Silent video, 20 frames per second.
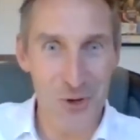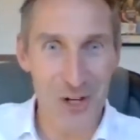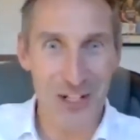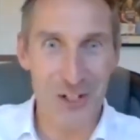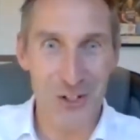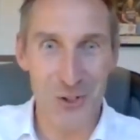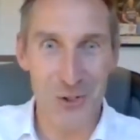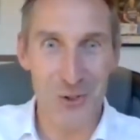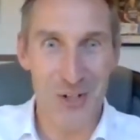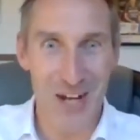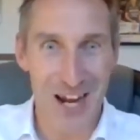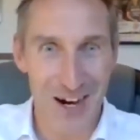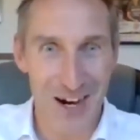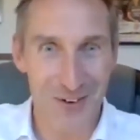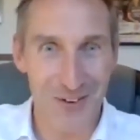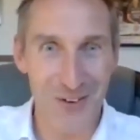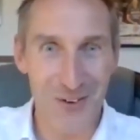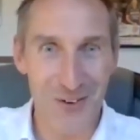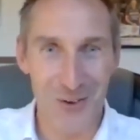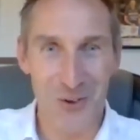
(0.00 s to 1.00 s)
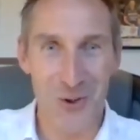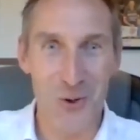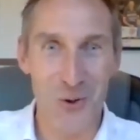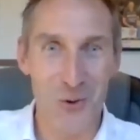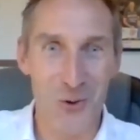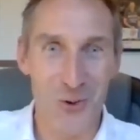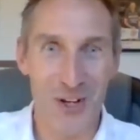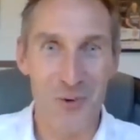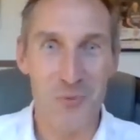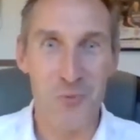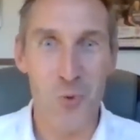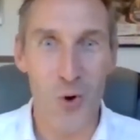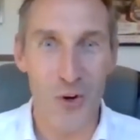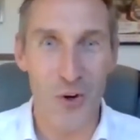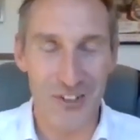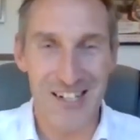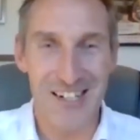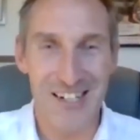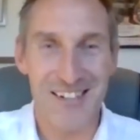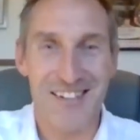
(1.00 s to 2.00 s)
ring you now or call in
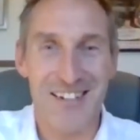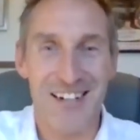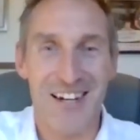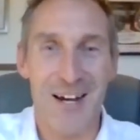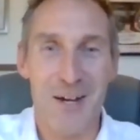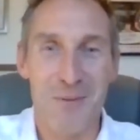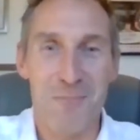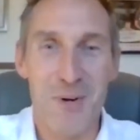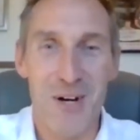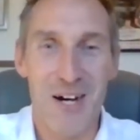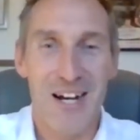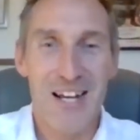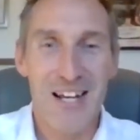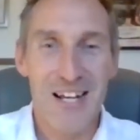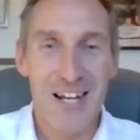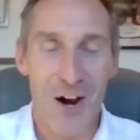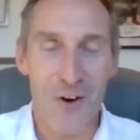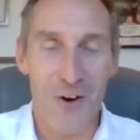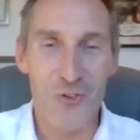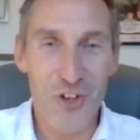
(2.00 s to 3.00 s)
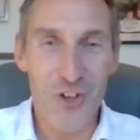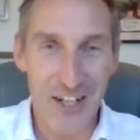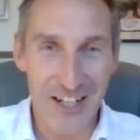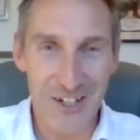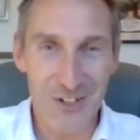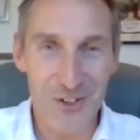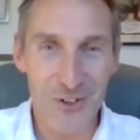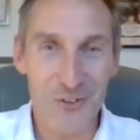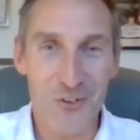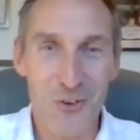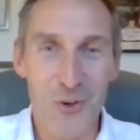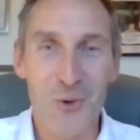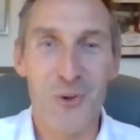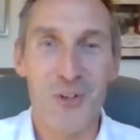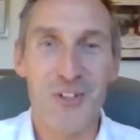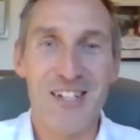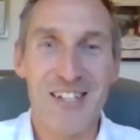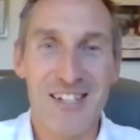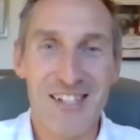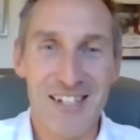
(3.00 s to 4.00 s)
1 year's time, but I really look
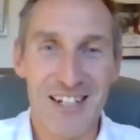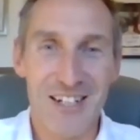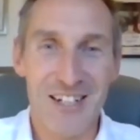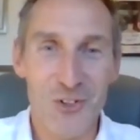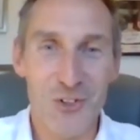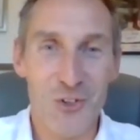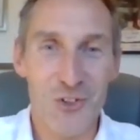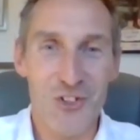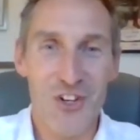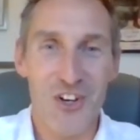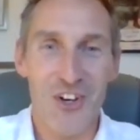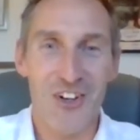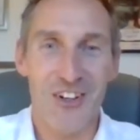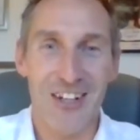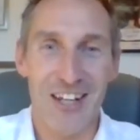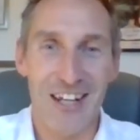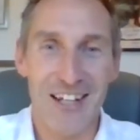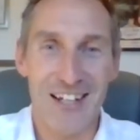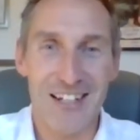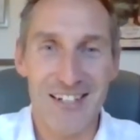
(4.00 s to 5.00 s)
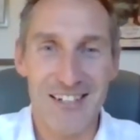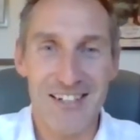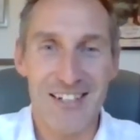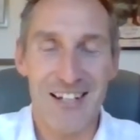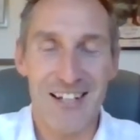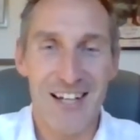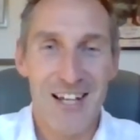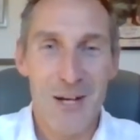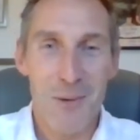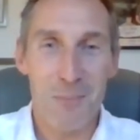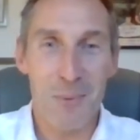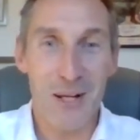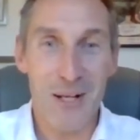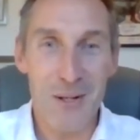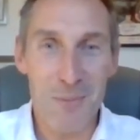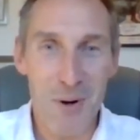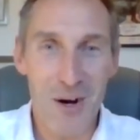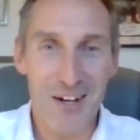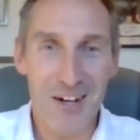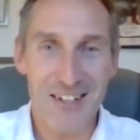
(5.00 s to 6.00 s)
forward to seeing your journey and being
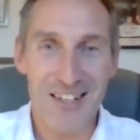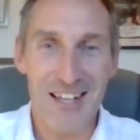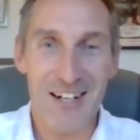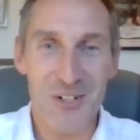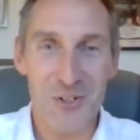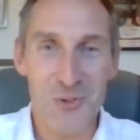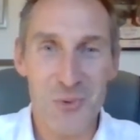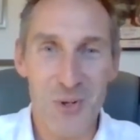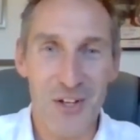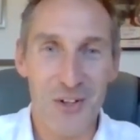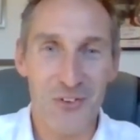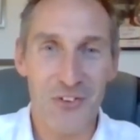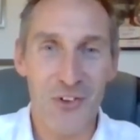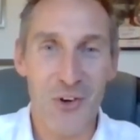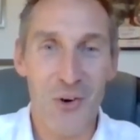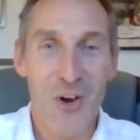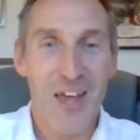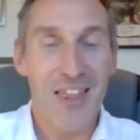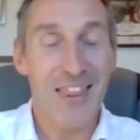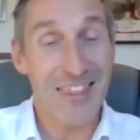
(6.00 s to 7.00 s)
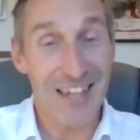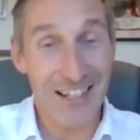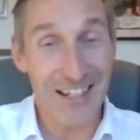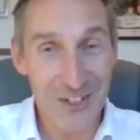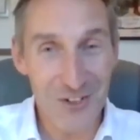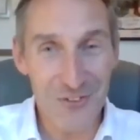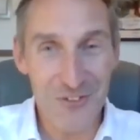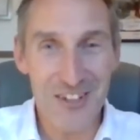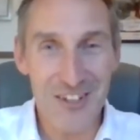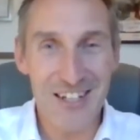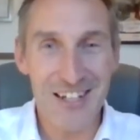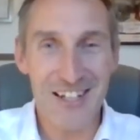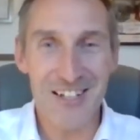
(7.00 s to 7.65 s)
a part of that as well. So thank you for the